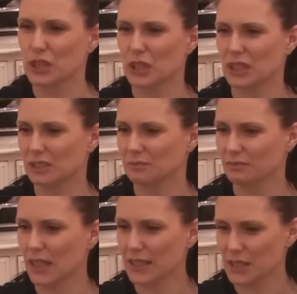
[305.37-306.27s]
do you call it?
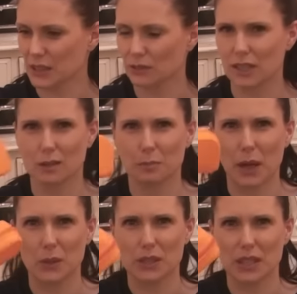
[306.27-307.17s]
I don't know, little
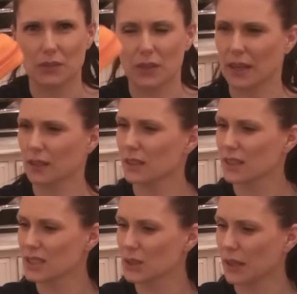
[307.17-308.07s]
pouchy thing.
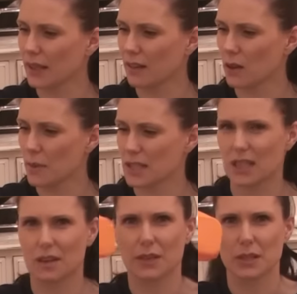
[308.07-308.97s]
It's looking a little bit
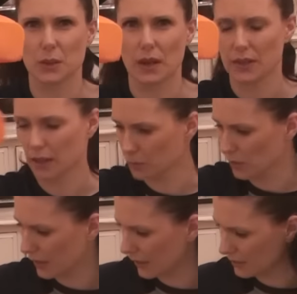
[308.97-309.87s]
scruffy, so I think I'm going
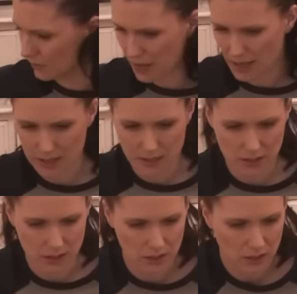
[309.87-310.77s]
to get rid of that.
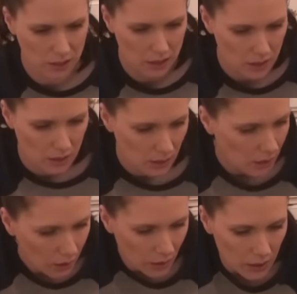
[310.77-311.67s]

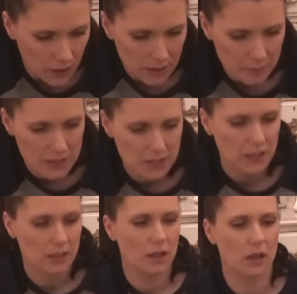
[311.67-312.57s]
Let me
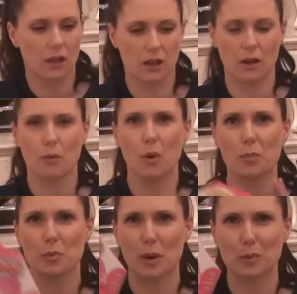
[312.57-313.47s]
see.
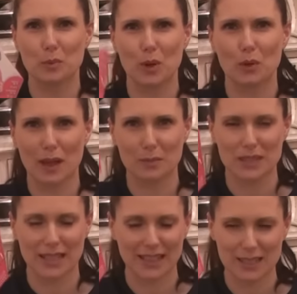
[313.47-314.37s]
Wubble Bubble Ball. That
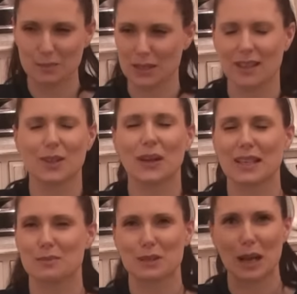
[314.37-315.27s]
was a Christmas, uh, not a
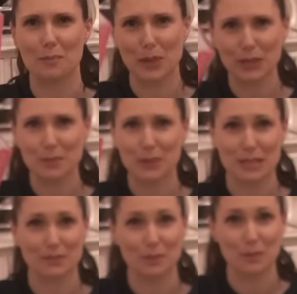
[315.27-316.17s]
Christmas, a birthday
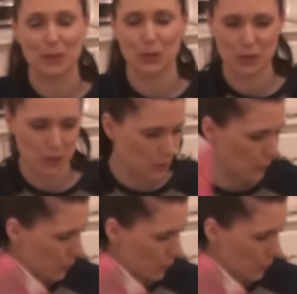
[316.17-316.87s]
present for my daughter, so